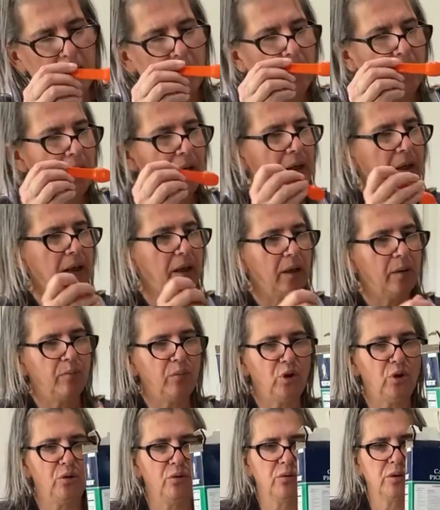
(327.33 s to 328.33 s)
I am
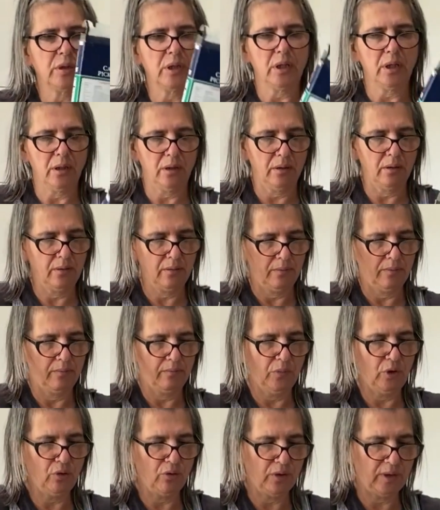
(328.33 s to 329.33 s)

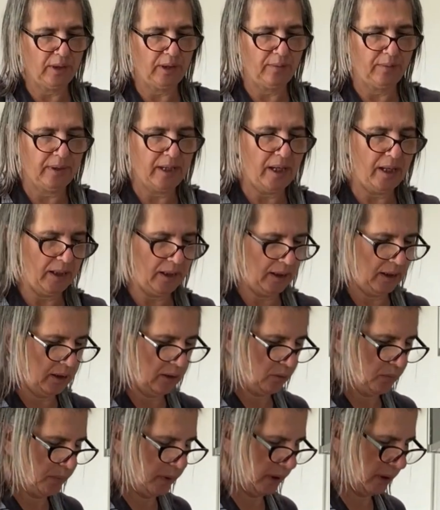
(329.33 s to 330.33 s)
using canning
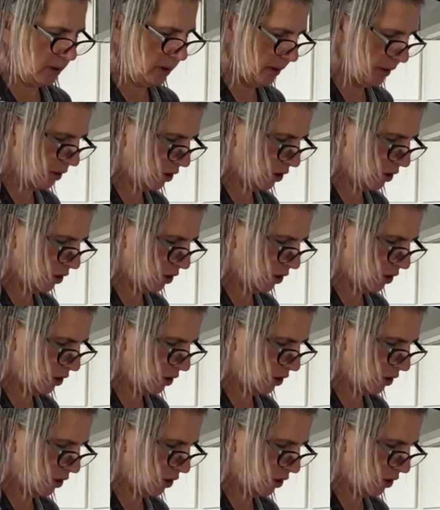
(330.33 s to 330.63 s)
or pickling